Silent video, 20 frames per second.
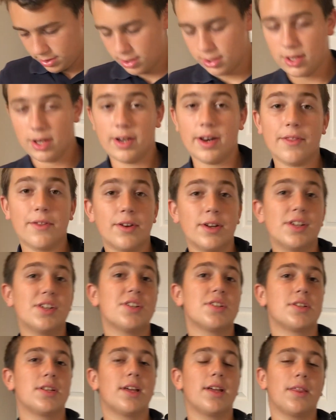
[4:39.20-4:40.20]
Another
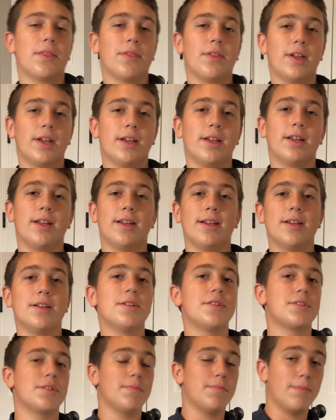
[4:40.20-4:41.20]
interesting thing
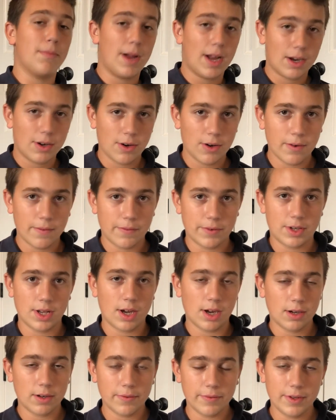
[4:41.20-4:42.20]
is macro
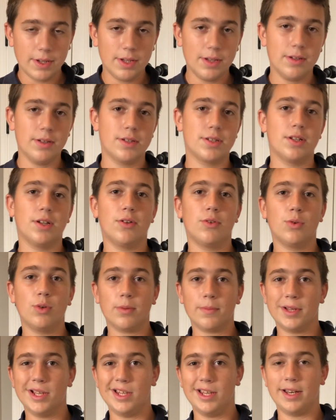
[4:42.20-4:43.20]
photography. So
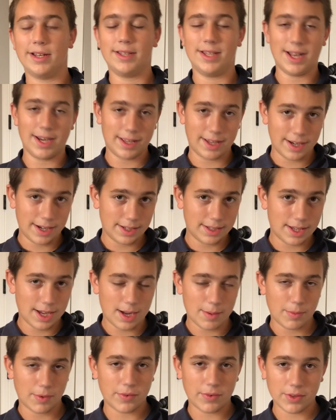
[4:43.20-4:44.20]
normally you need a dedicated
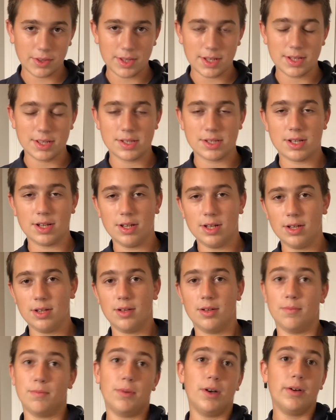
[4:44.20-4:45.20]
camera for this,
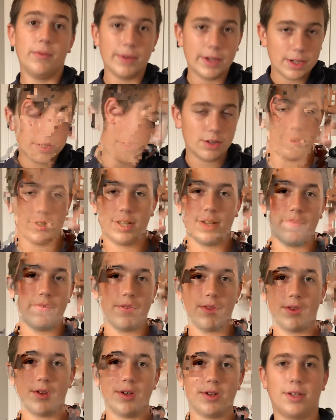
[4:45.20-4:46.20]
but we can do it on the iPhone
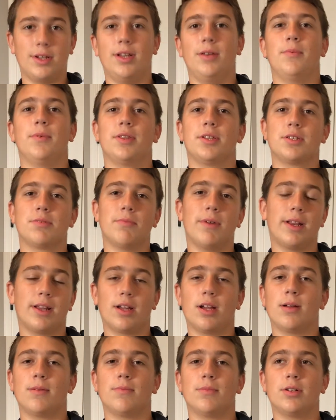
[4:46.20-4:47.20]
13 with its main
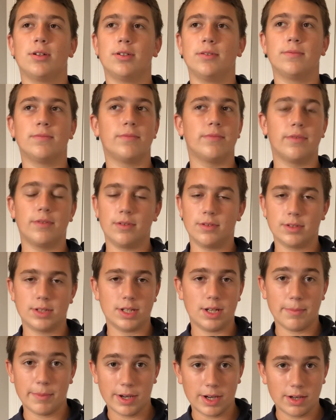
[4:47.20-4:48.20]
camera
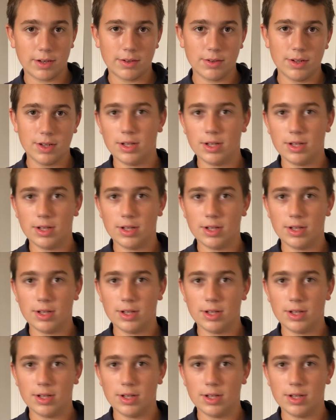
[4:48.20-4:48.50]
somehow.